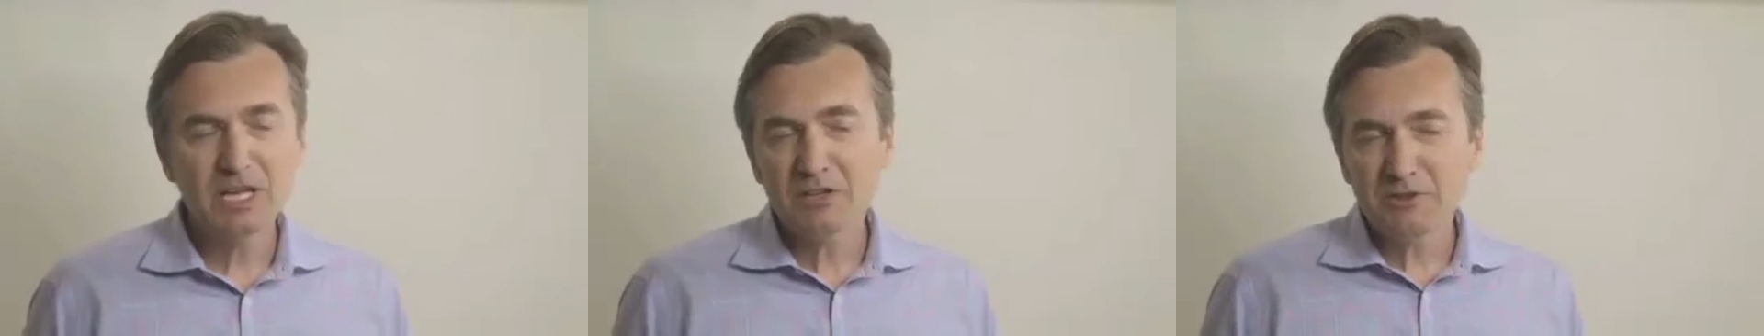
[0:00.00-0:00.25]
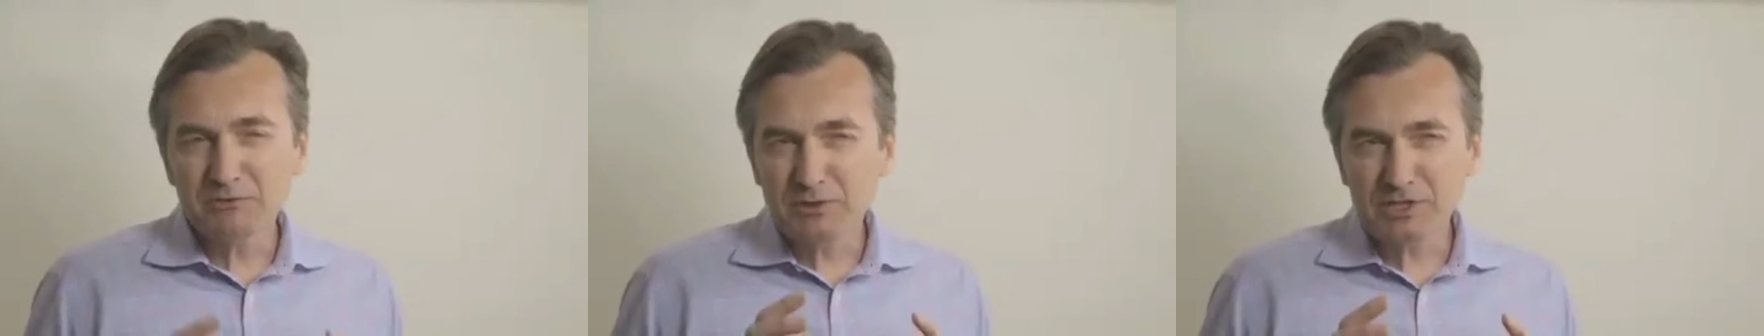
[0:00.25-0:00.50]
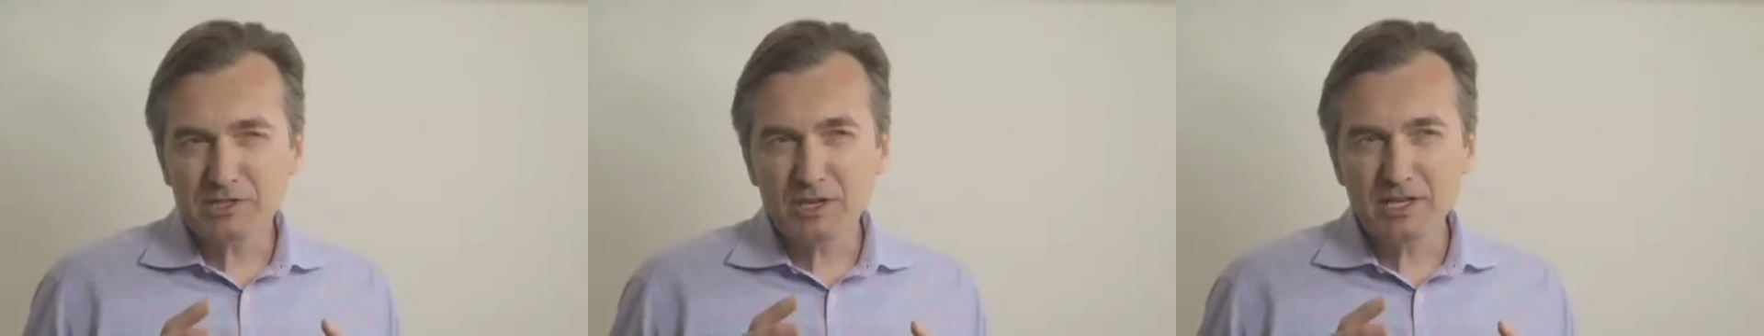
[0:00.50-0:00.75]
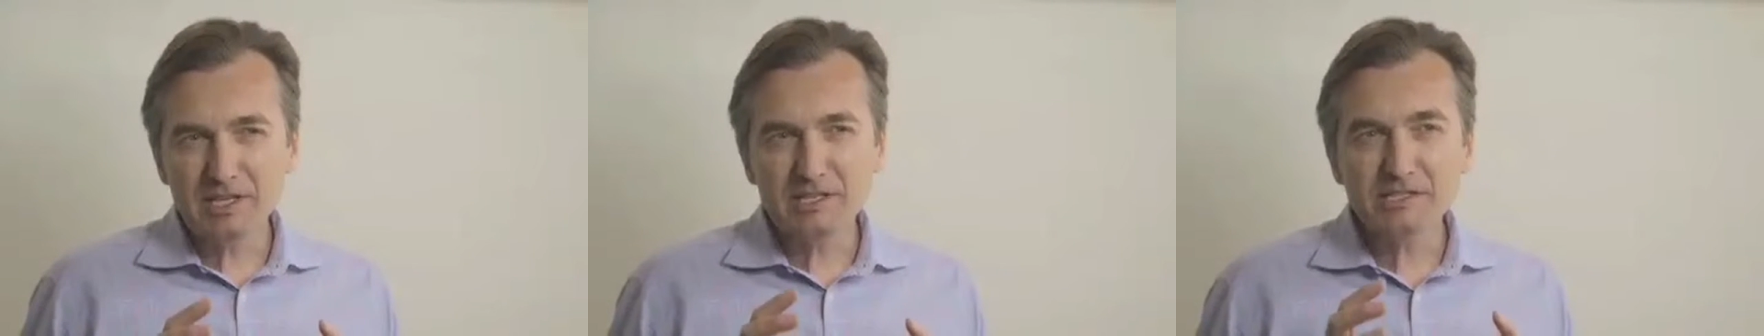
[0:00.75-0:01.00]
The
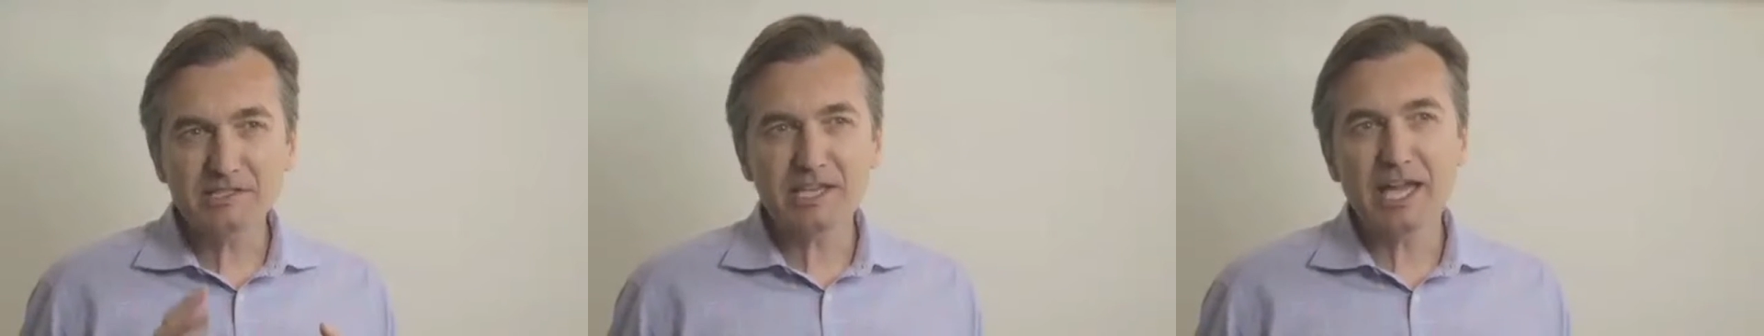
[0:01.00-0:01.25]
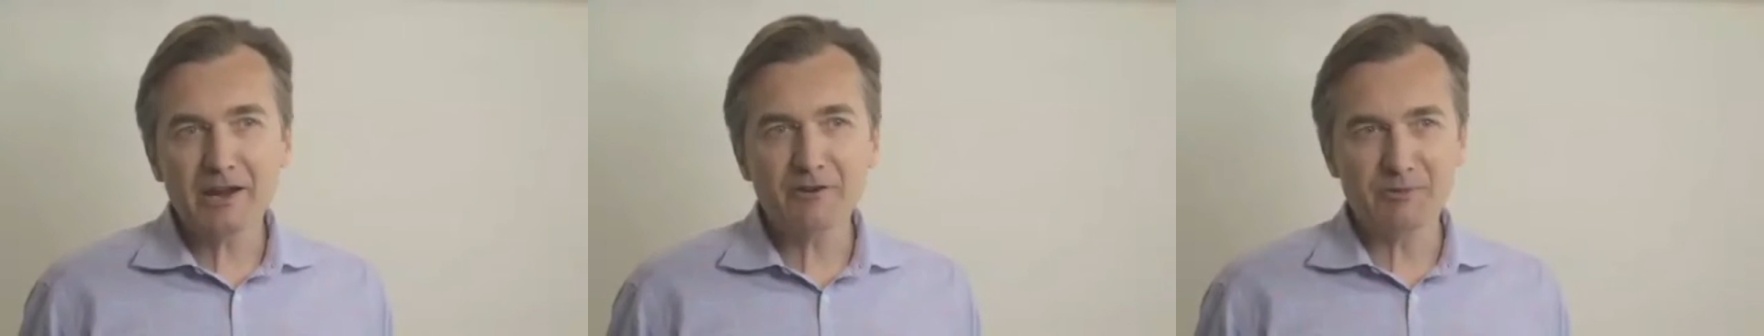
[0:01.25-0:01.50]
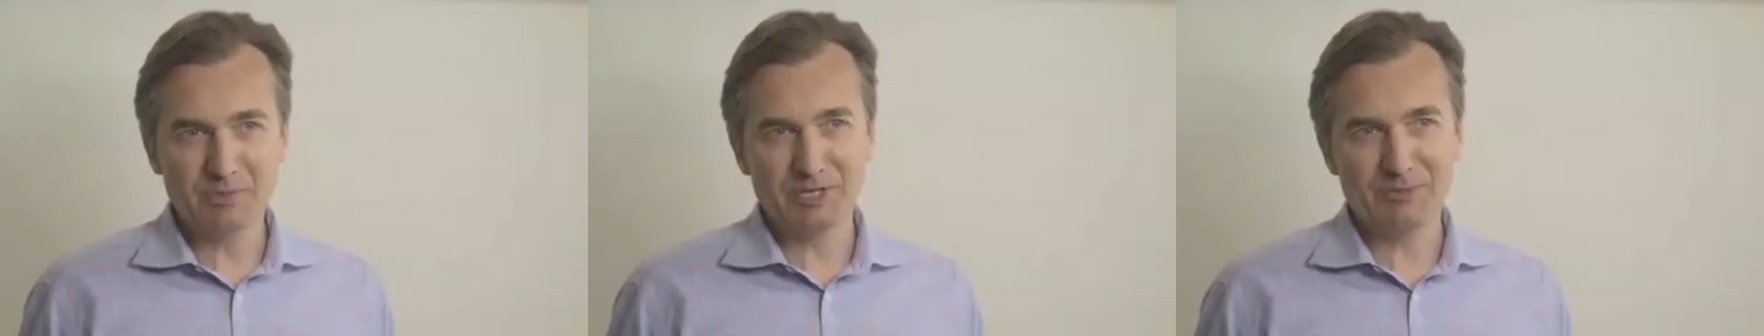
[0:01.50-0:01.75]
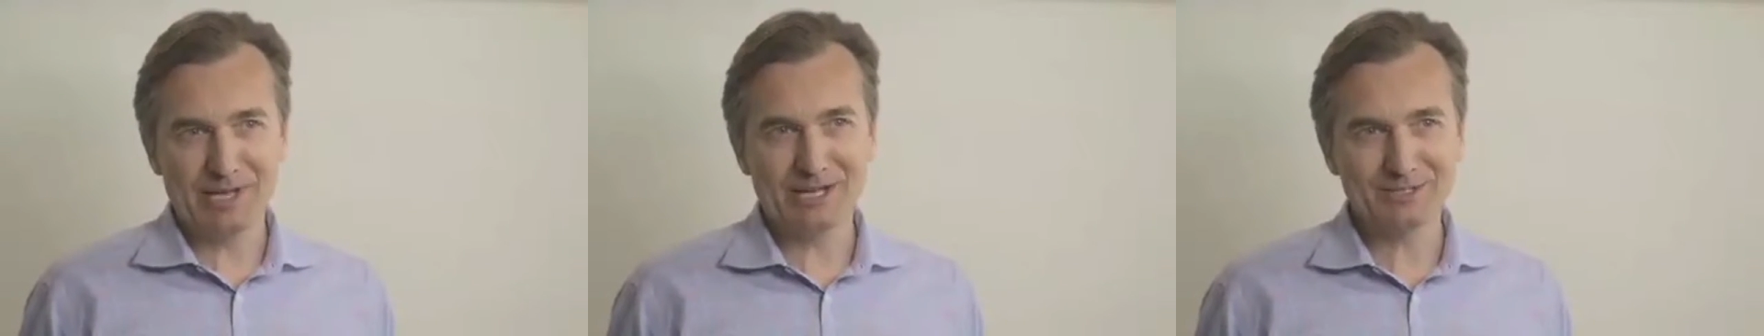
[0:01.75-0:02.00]
slightly scary bit
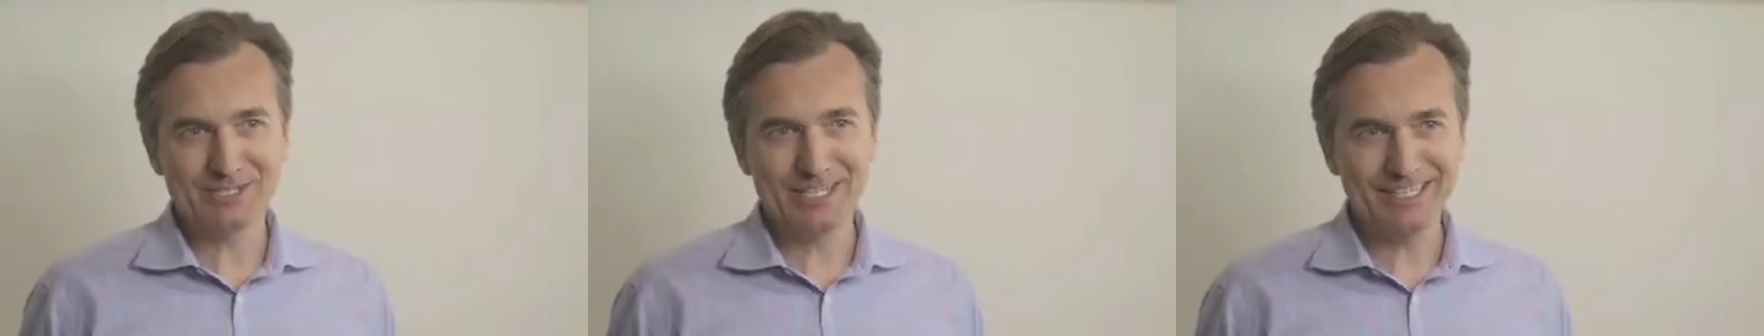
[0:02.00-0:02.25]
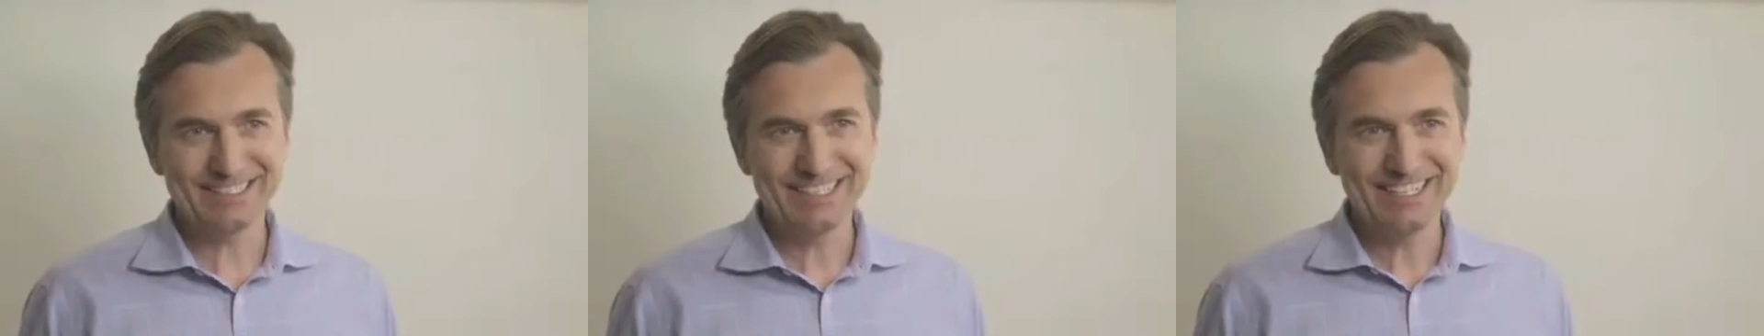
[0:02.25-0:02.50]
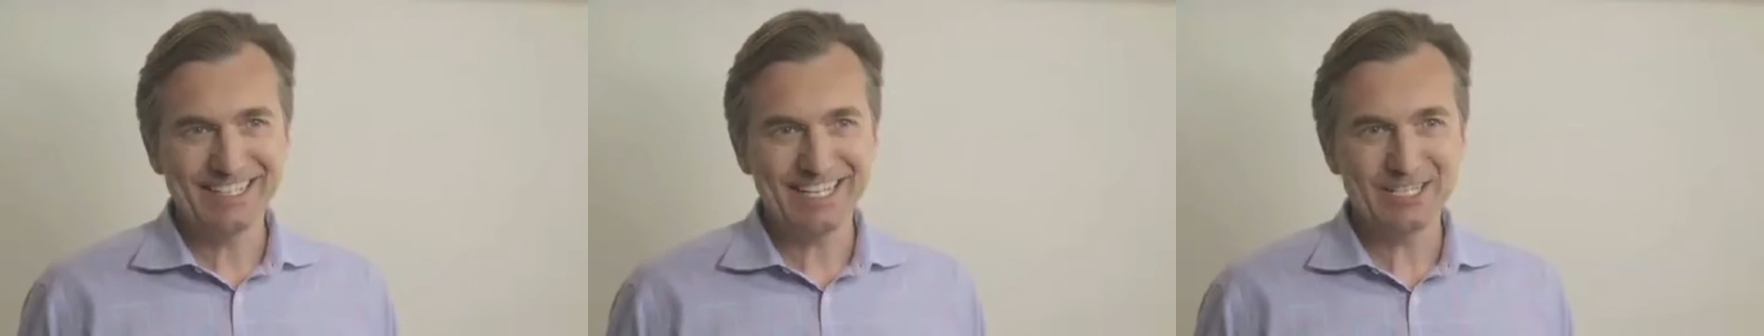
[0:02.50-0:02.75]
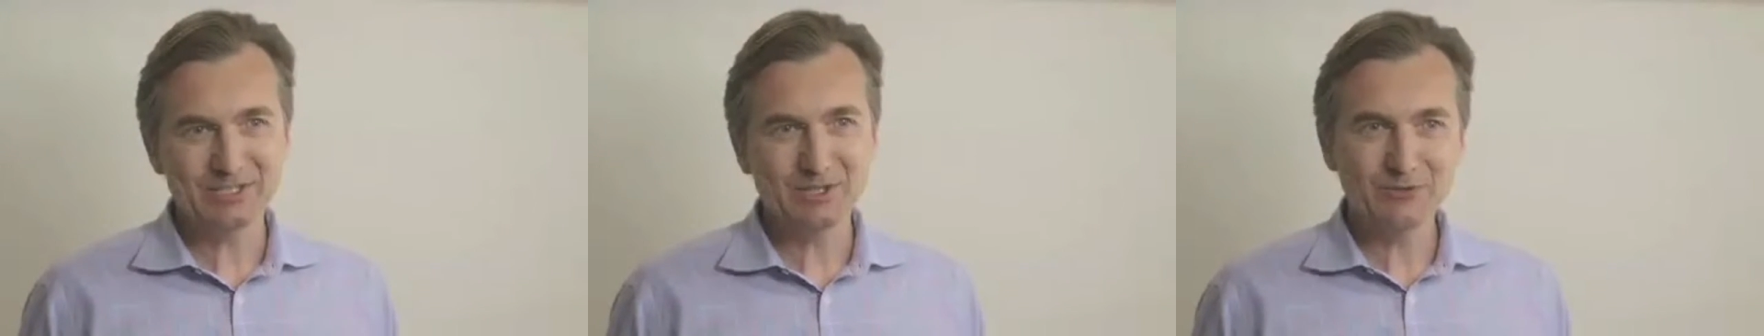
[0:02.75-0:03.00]
about it is that,